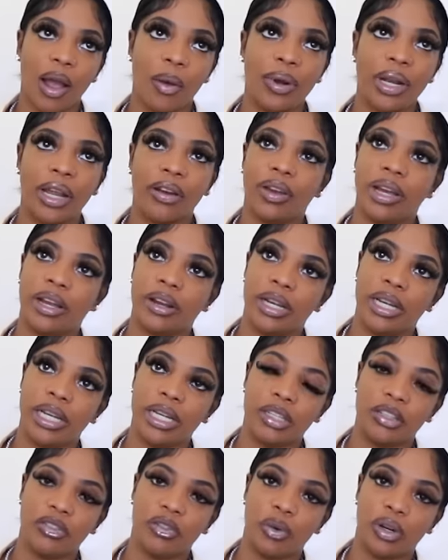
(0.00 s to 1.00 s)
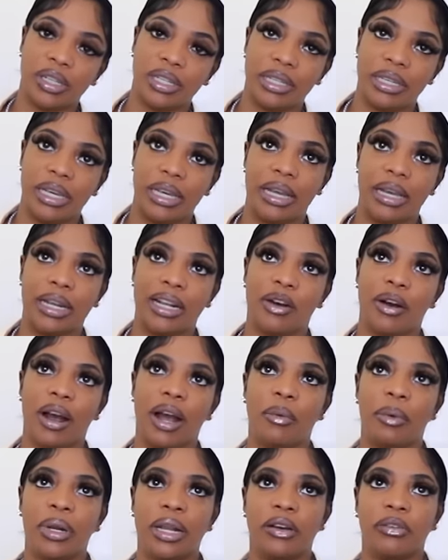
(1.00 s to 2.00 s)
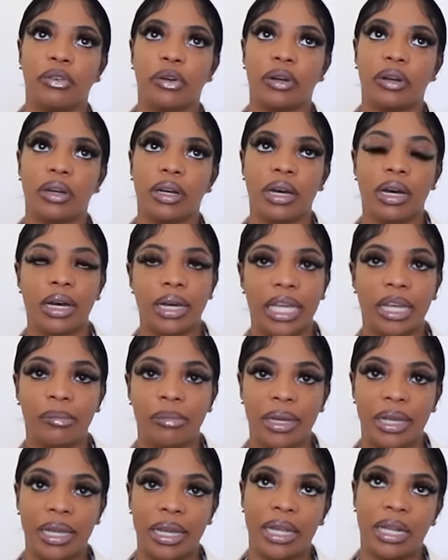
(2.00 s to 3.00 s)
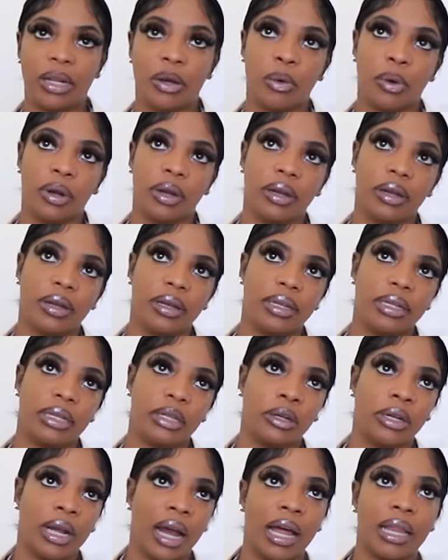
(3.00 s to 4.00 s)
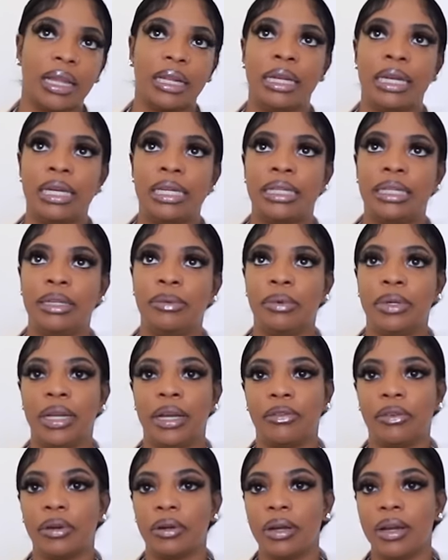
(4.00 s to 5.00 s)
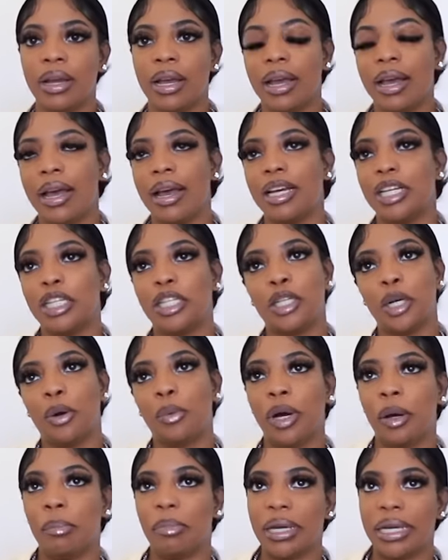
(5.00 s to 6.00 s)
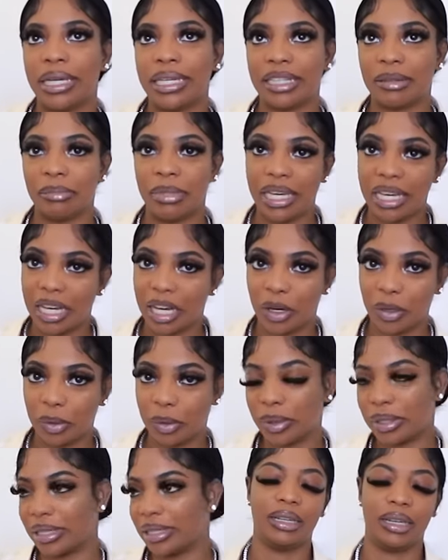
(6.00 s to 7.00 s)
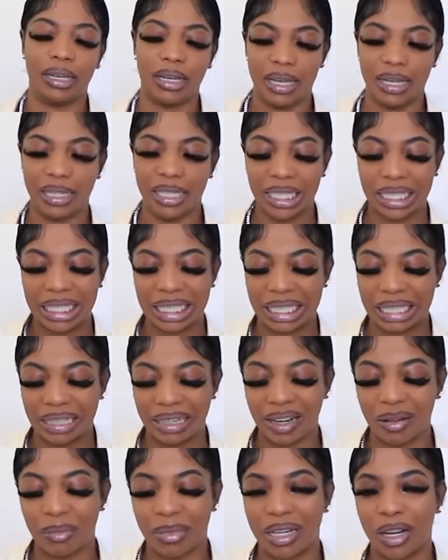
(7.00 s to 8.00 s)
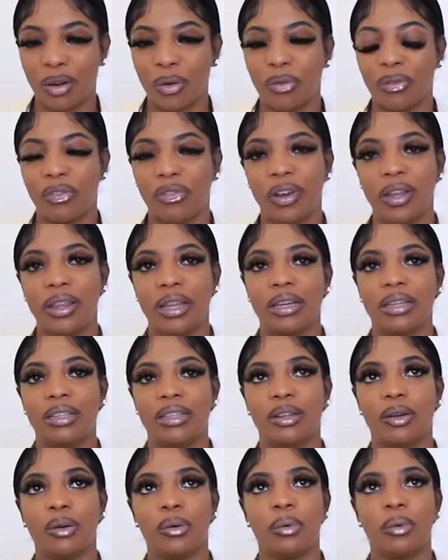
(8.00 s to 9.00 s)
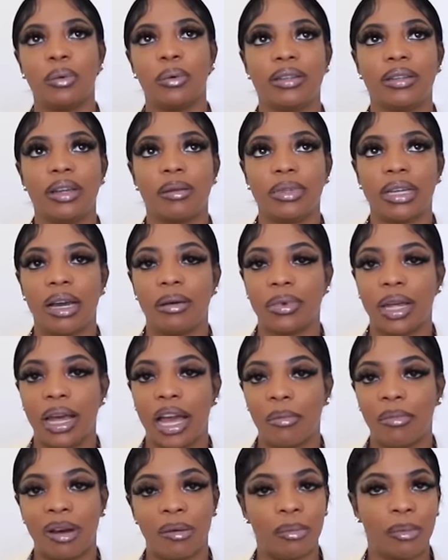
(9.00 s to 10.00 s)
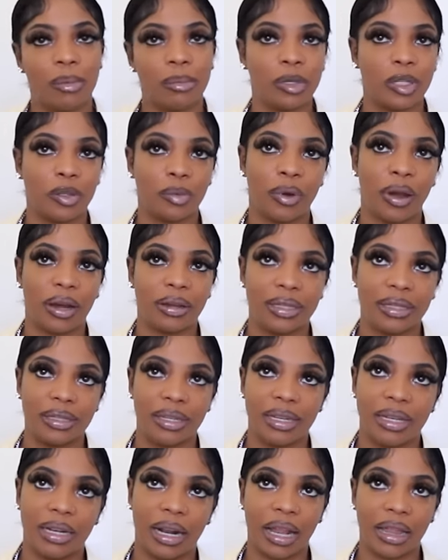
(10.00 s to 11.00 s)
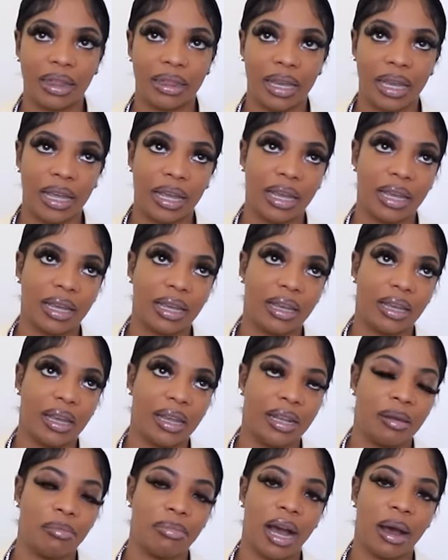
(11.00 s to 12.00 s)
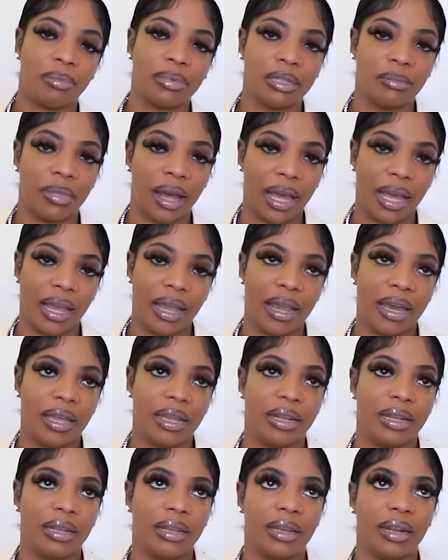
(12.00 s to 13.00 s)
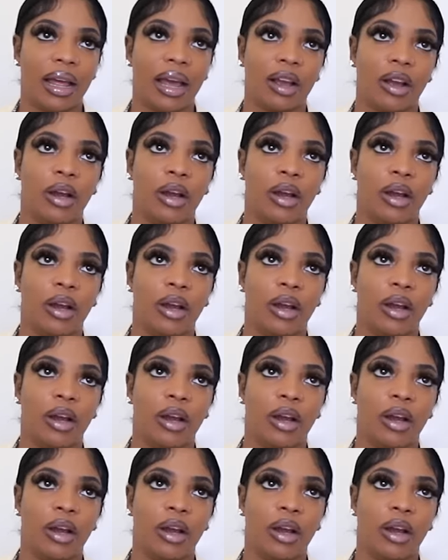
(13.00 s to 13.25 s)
I would never hear his voice again or I would never hug him again or during holidays, he would never show up in his meat coats it's just a numb. I don't feel it. So sometimes I have my moments where I sit and I think and it pops in my head and then I